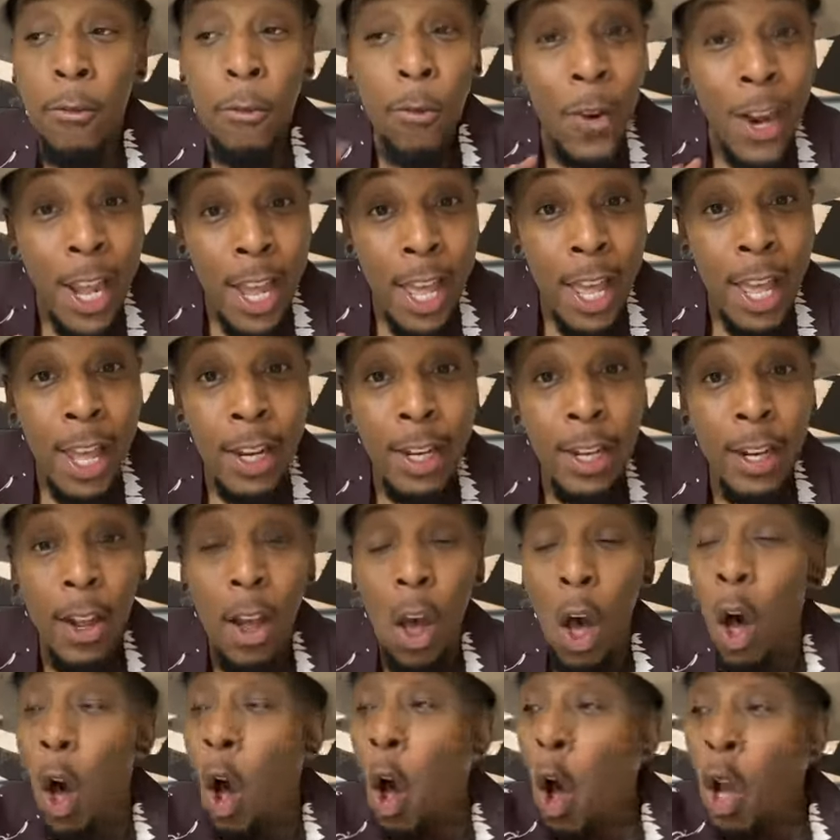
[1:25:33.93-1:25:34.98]

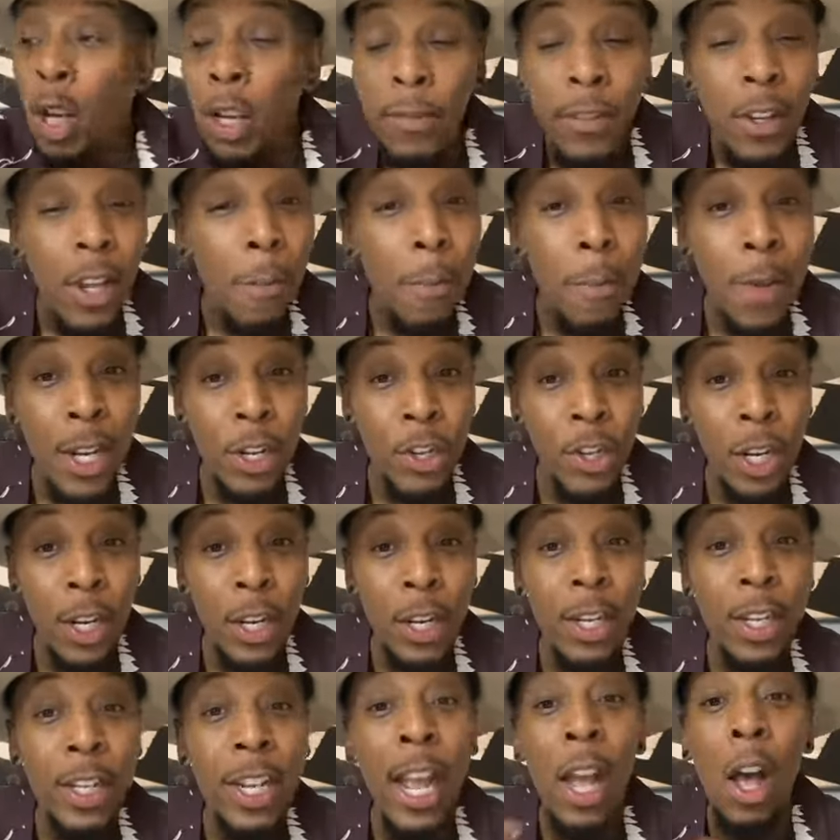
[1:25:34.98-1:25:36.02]
Fred, all of
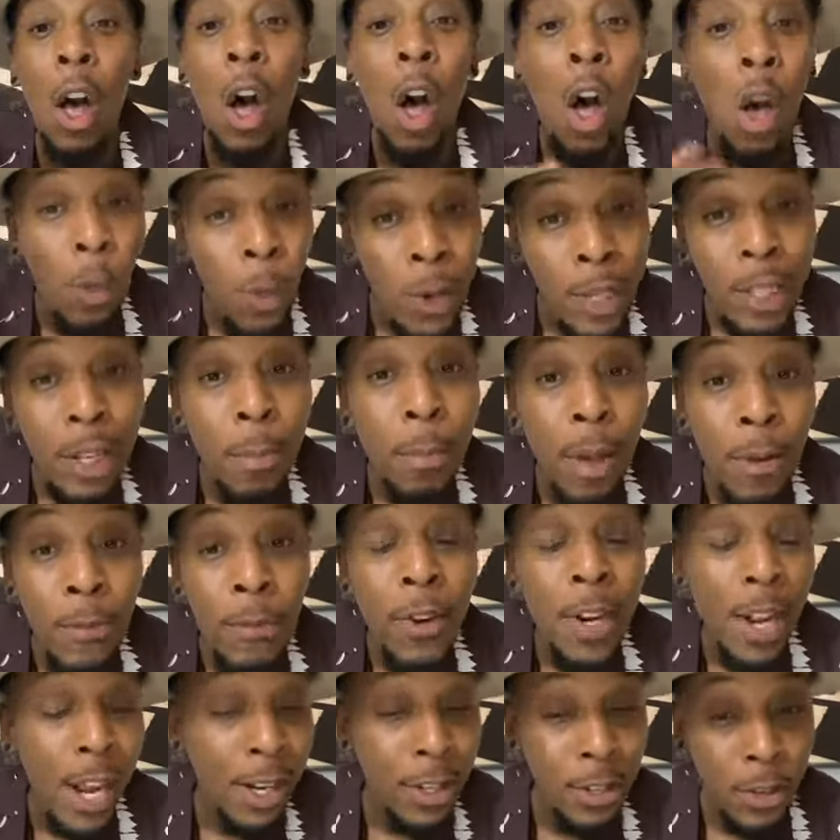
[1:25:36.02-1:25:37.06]
commission, they all went to
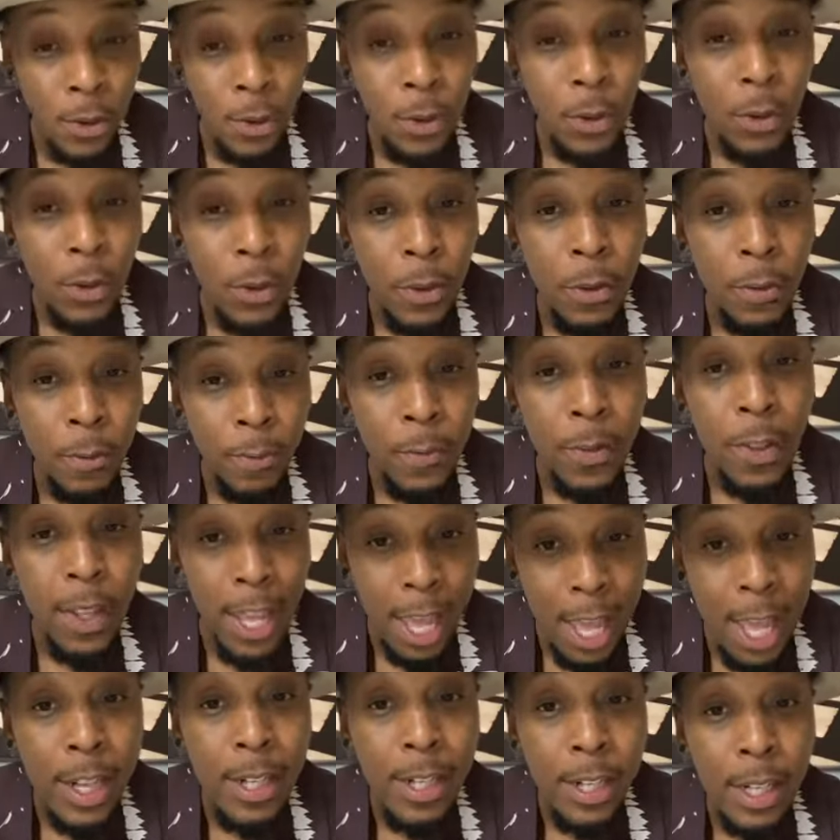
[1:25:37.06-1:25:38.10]
Mumford High School.
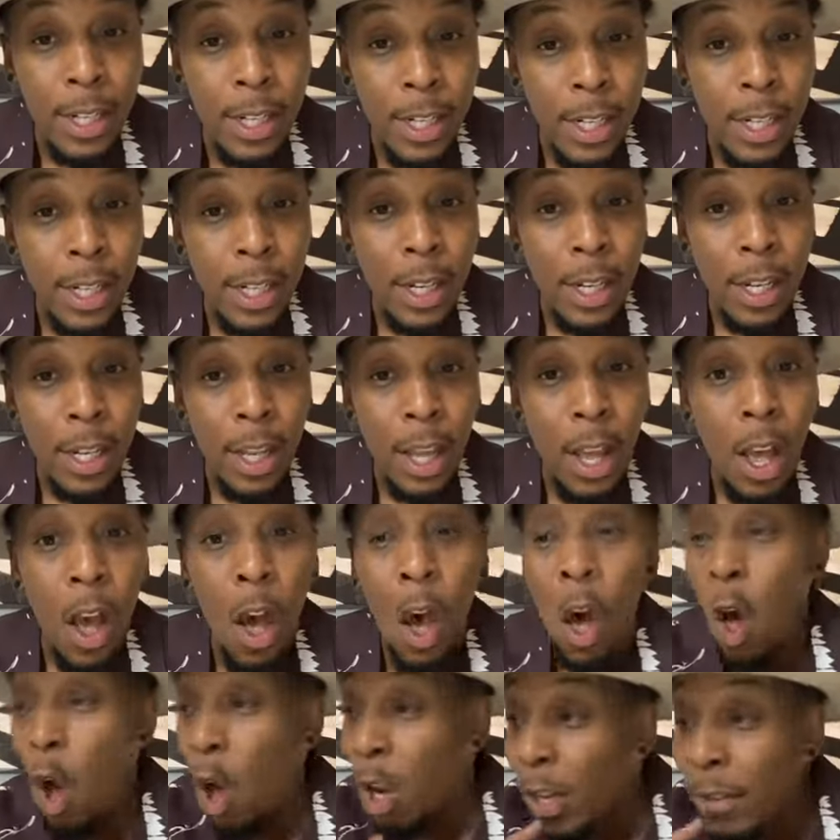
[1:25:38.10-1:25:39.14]
Yes,
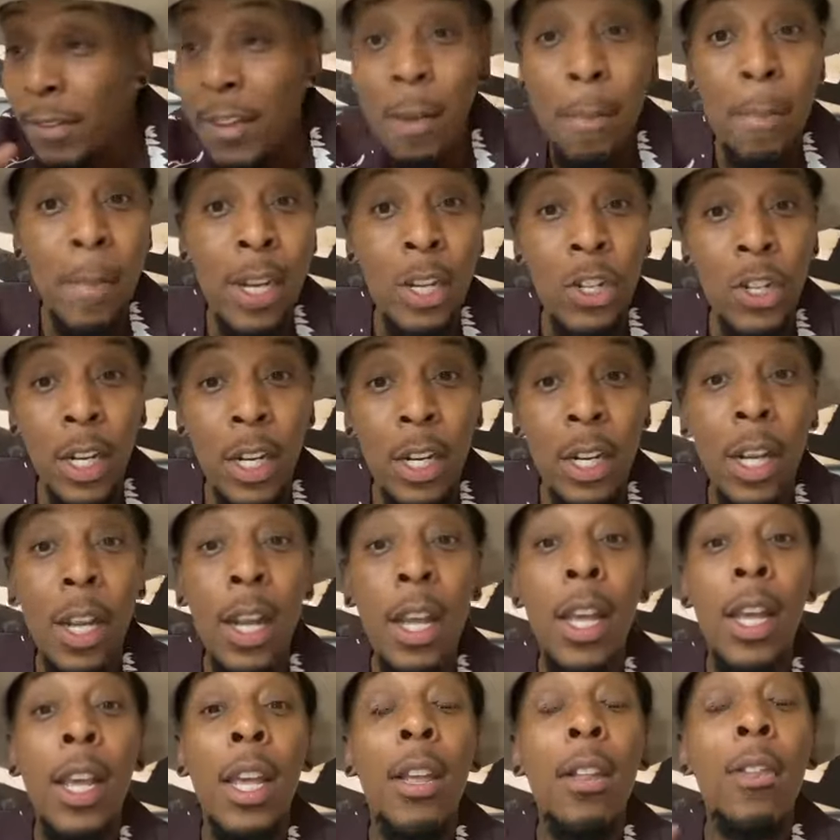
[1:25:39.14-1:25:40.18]
all of
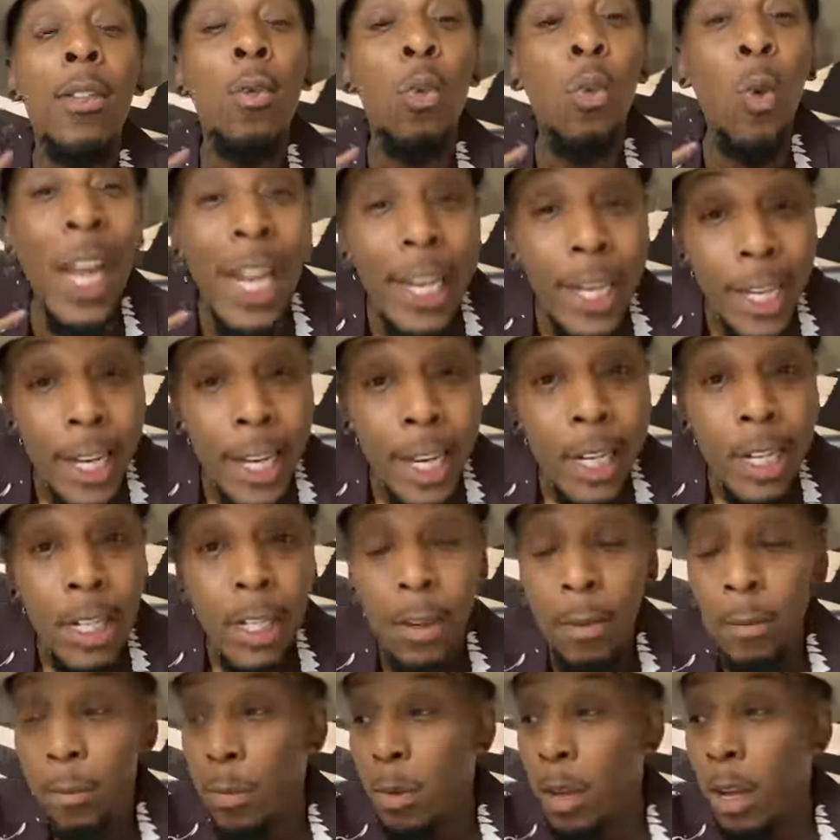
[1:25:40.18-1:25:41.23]
commission,
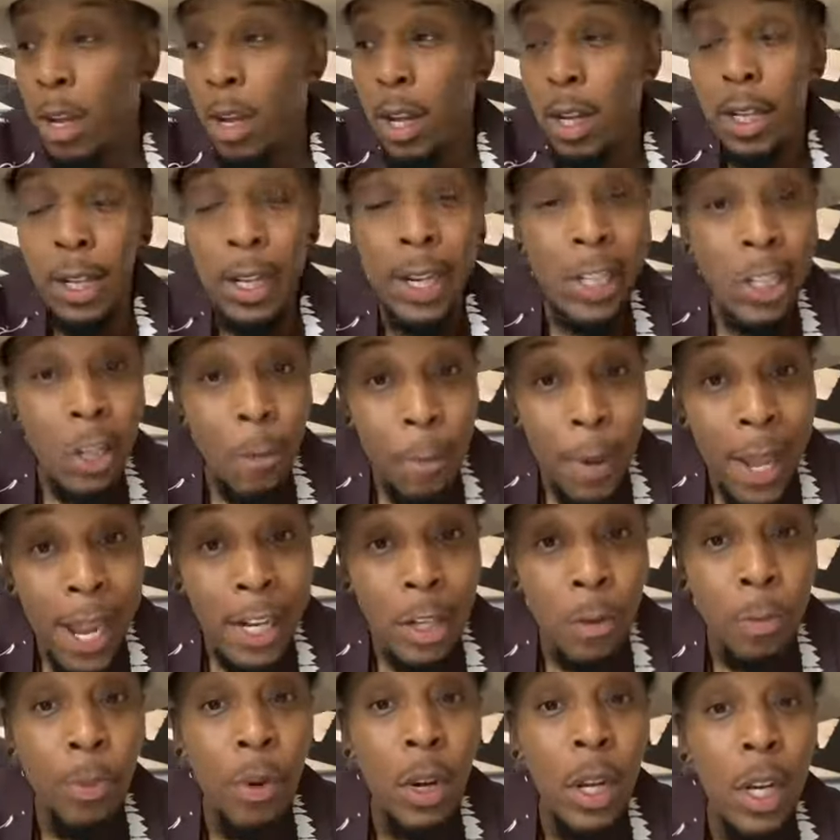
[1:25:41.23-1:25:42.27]
Witness, uh, Lisa
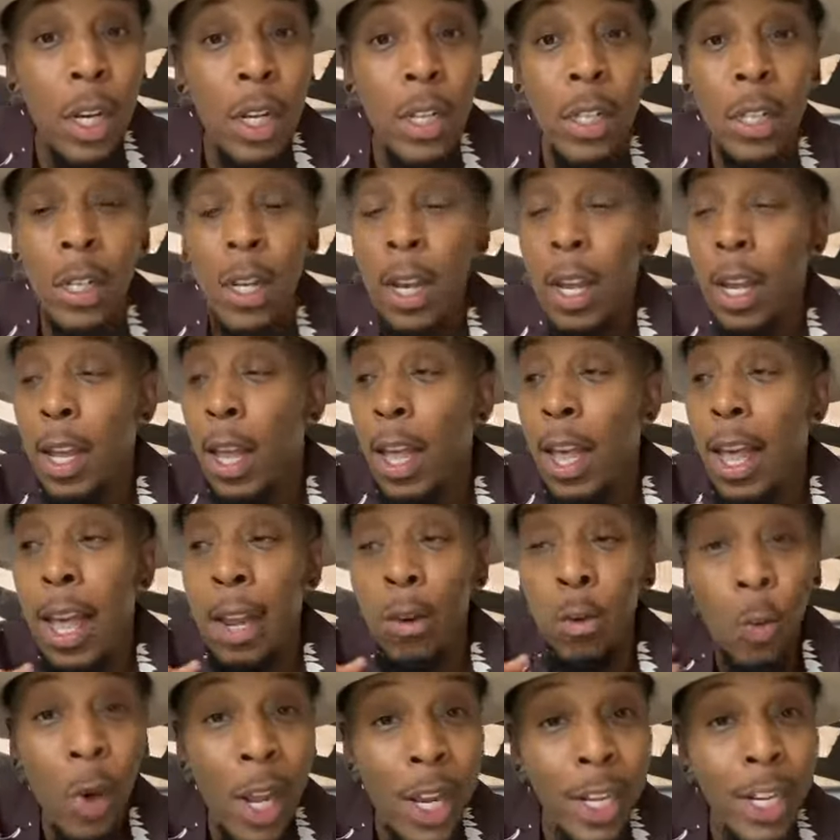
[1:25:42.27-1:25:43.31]
Page Brooks,
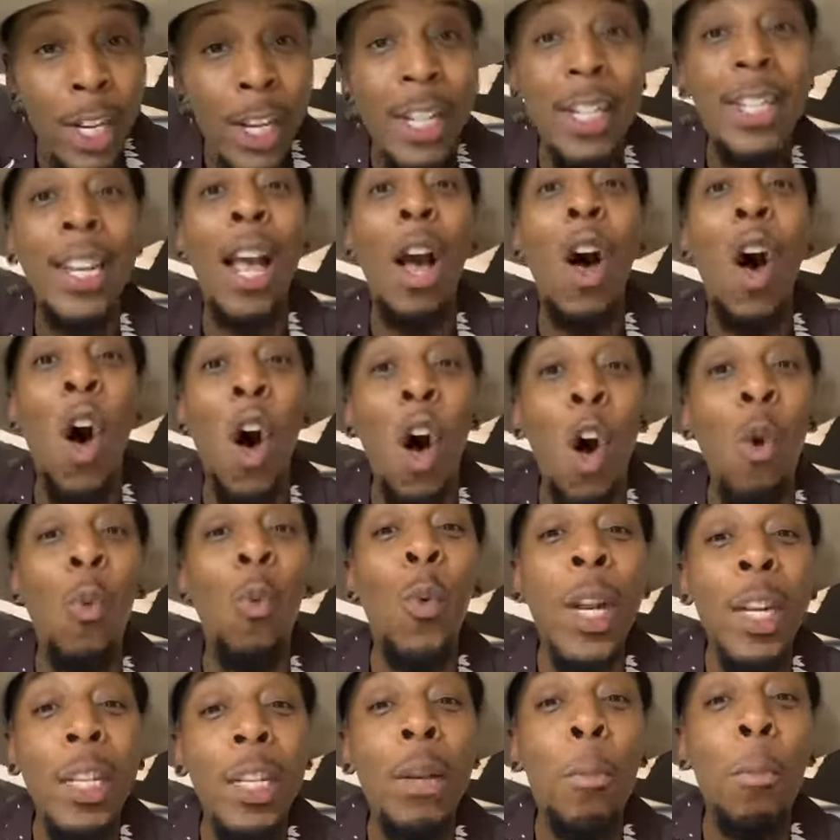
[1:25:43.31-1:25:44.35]
and Witness, they
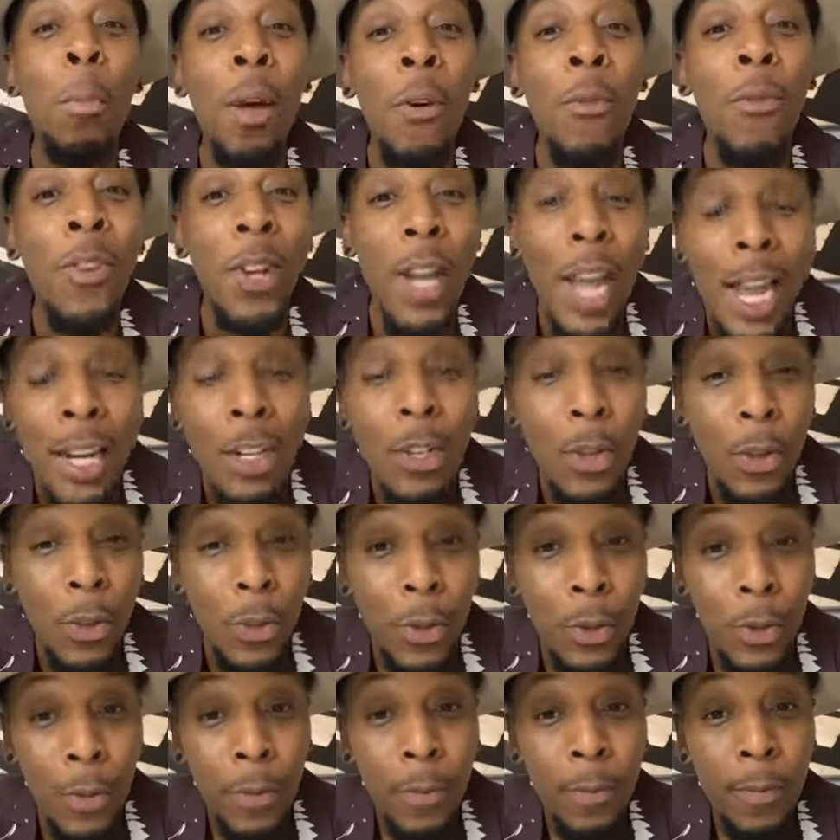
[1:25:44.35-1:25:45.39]
all went to Mumford High
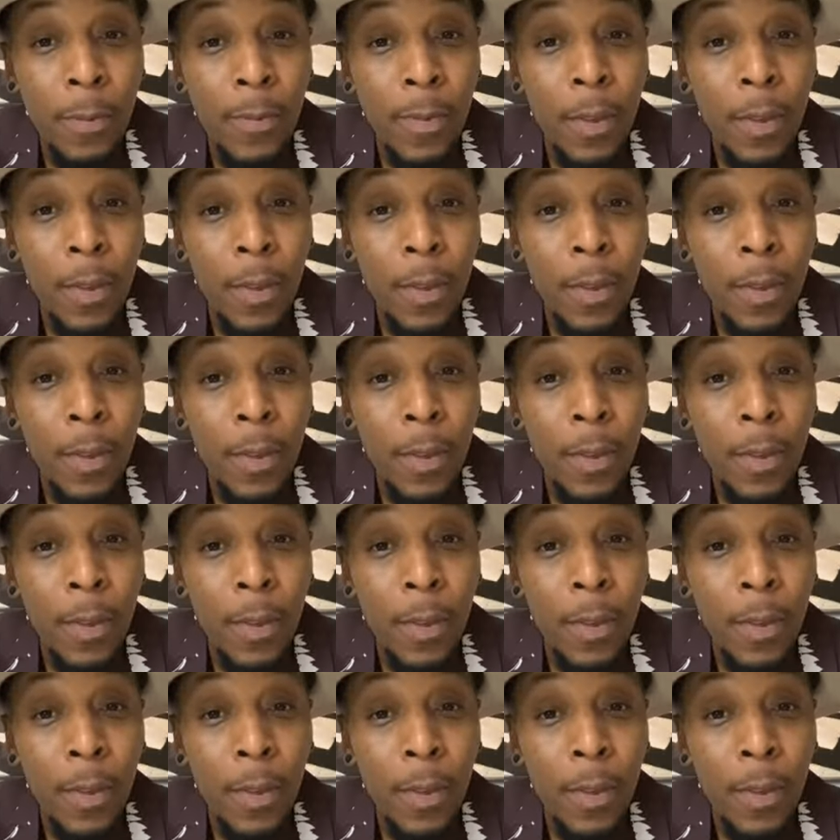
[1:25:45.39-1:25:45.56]
School.